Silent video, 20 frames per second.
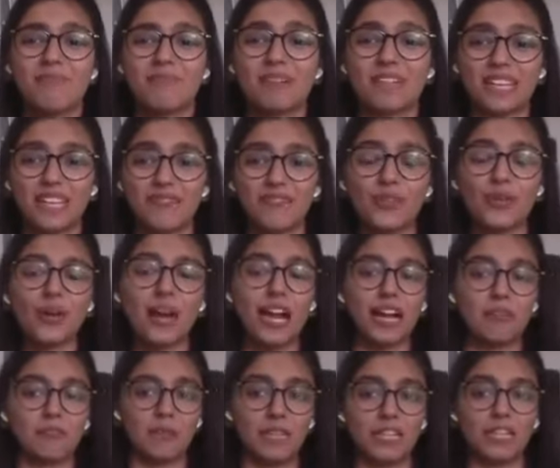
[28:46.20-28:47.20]
But if you
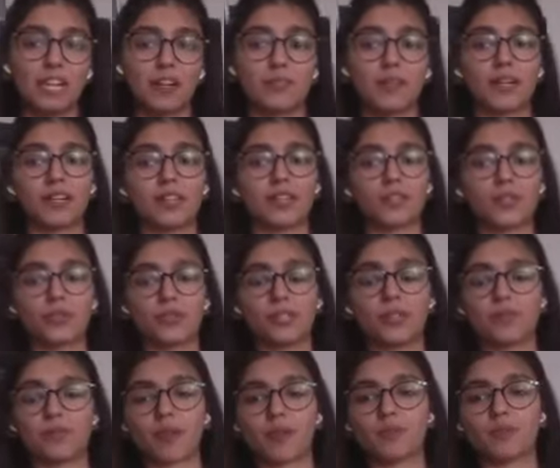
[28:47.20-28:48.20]
add peanut butter, the
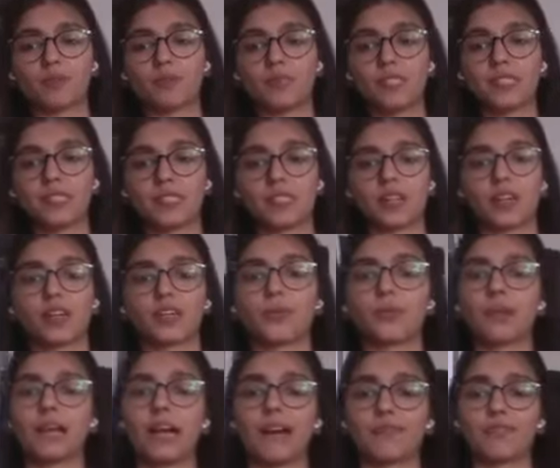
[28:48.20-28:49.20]
only problem is
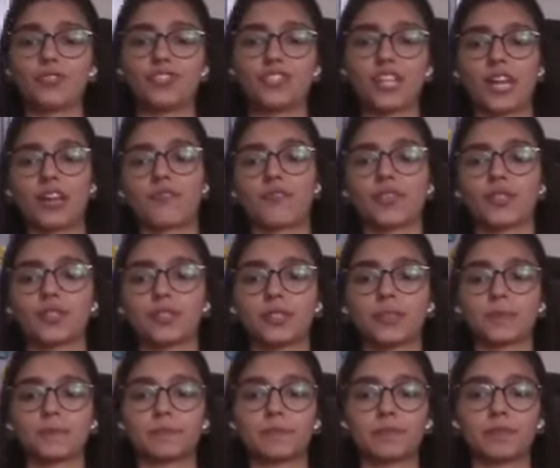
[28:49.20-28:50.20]
you'll have to check for
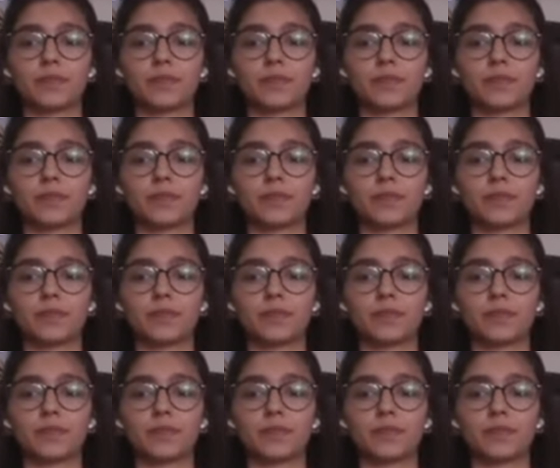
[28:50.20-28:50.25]
the,